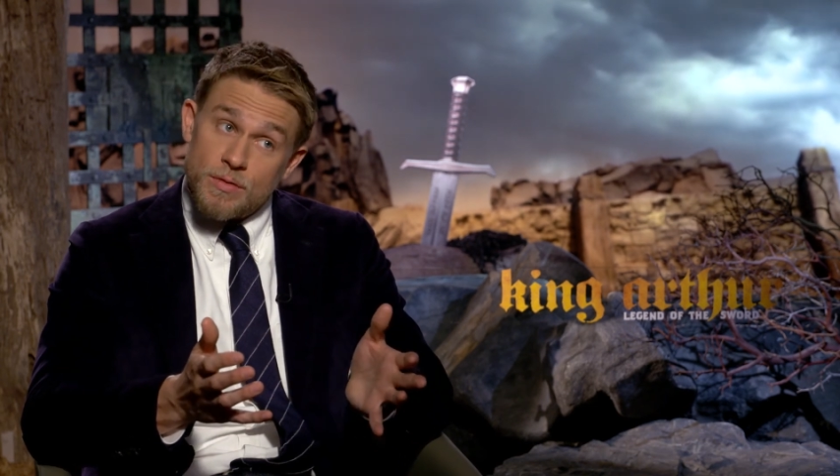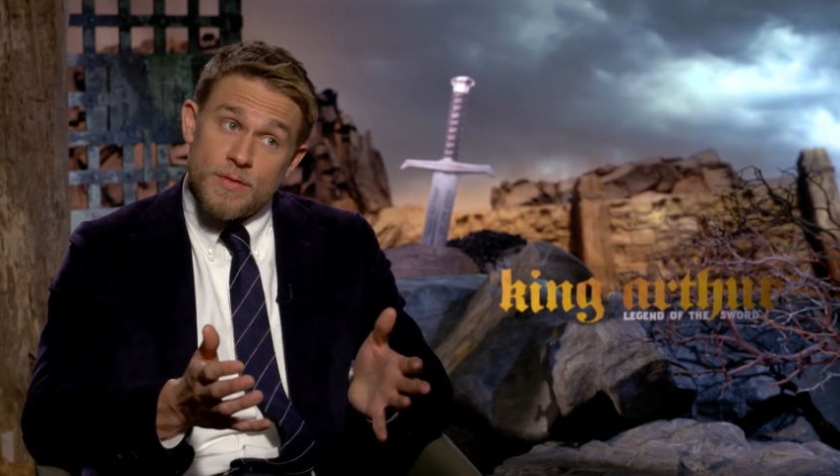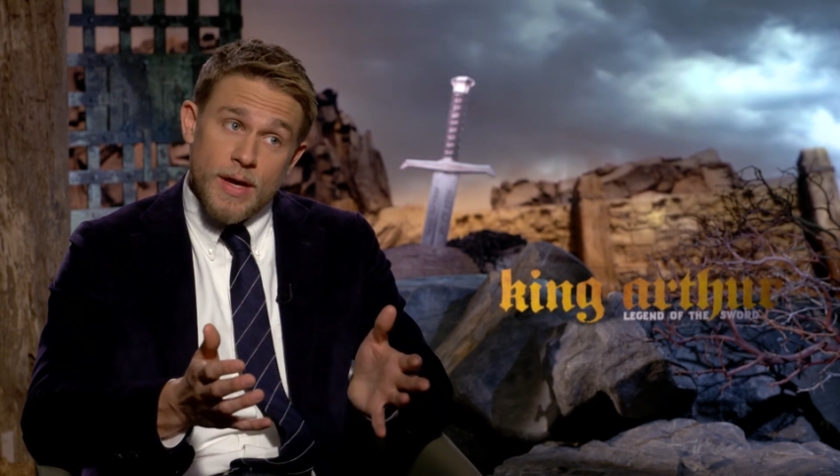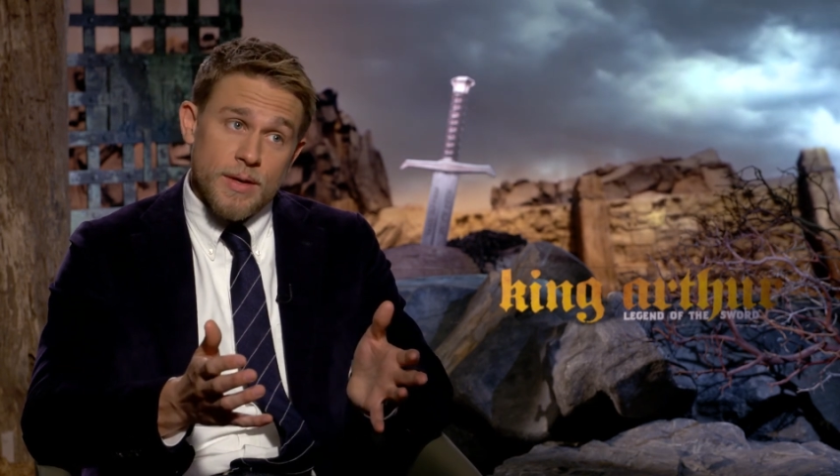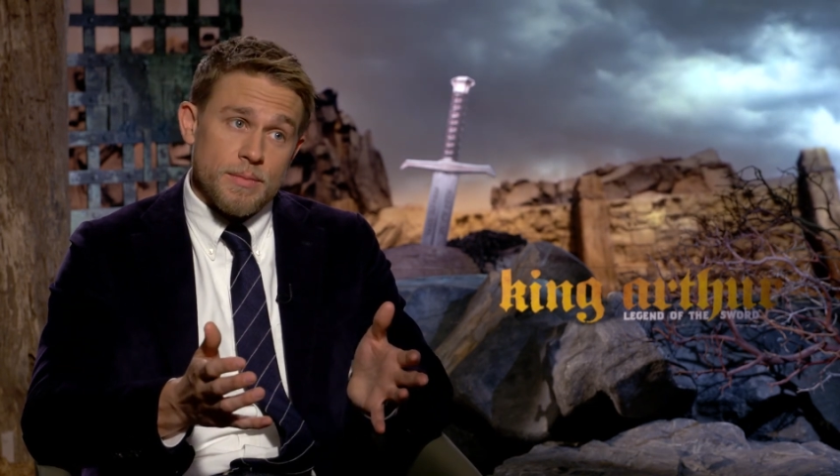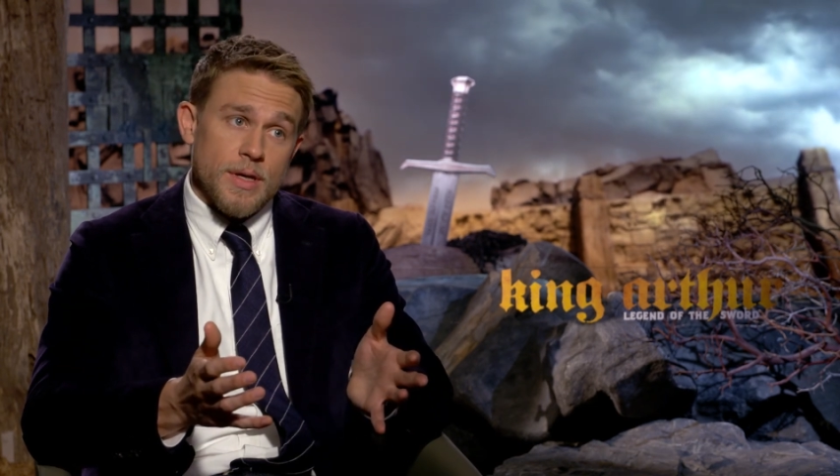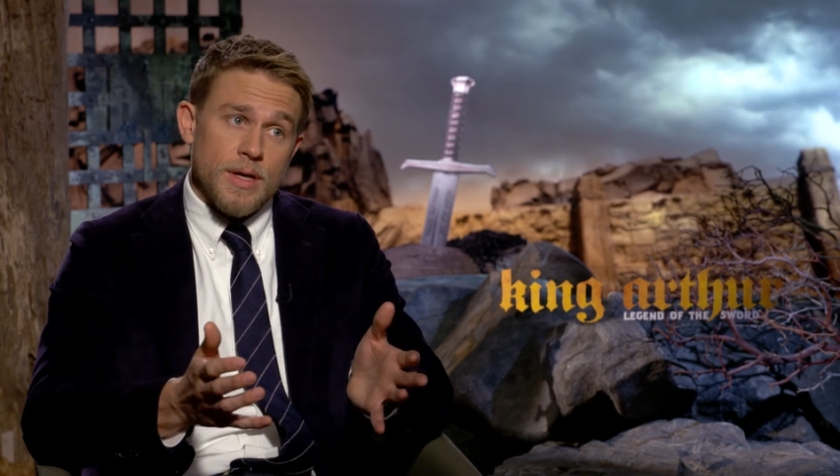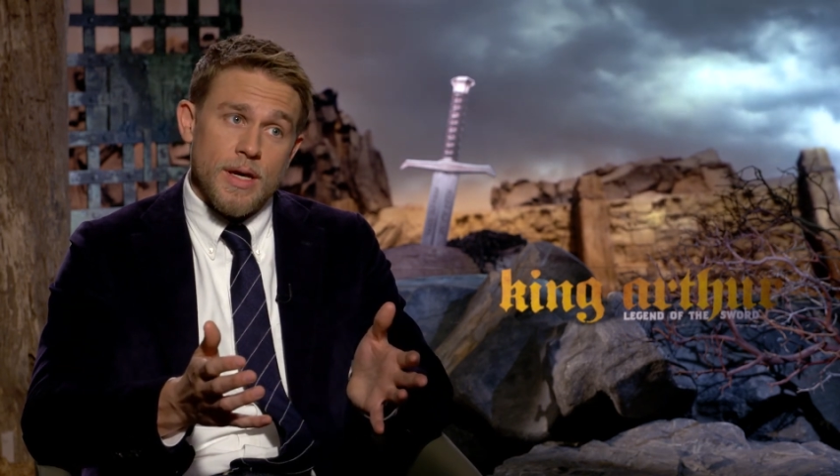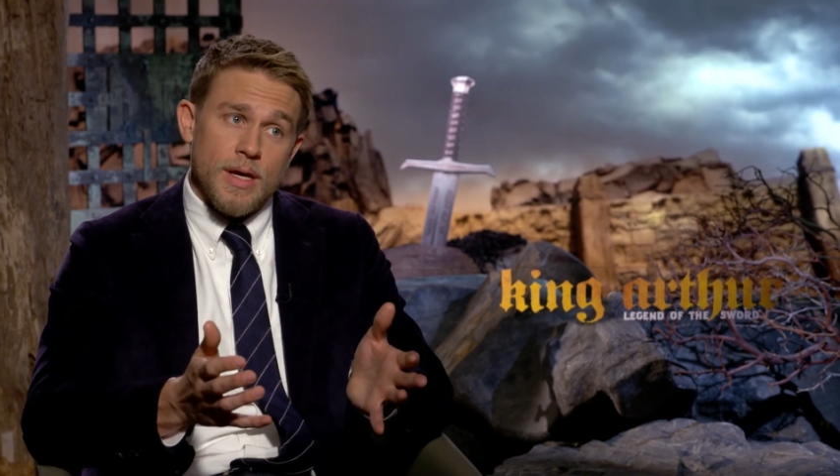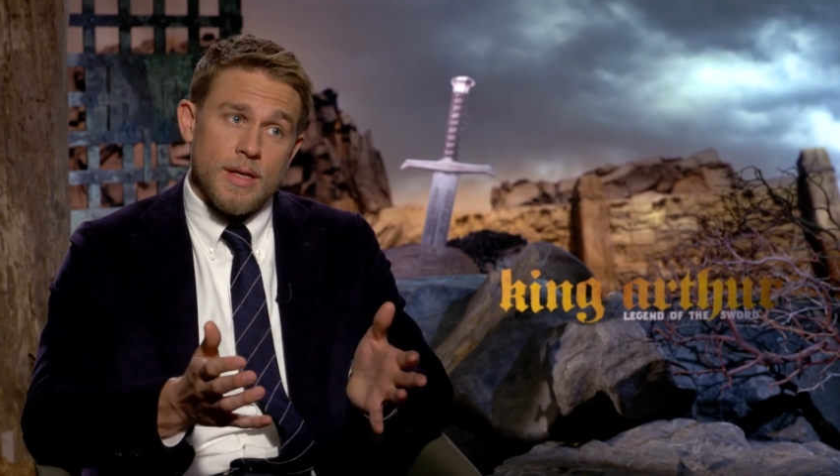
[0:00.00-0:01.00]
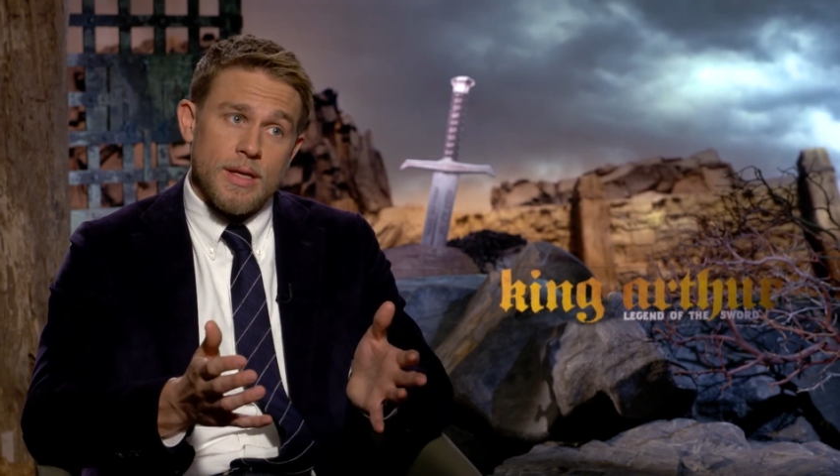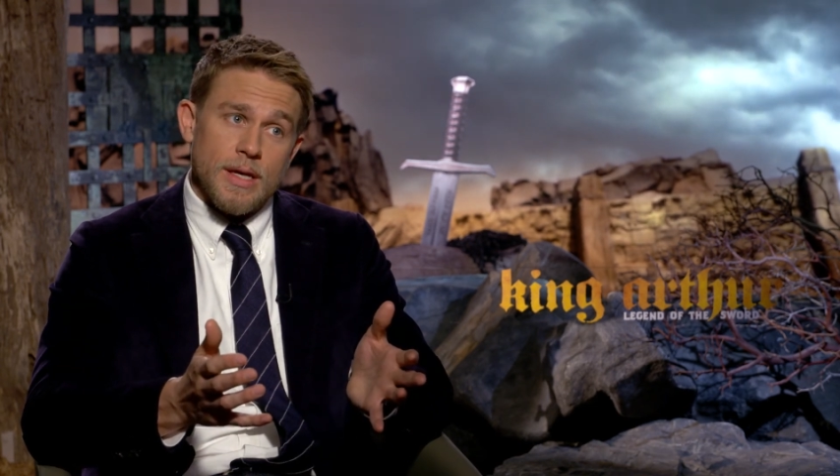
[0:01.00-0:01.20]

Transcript: fame and,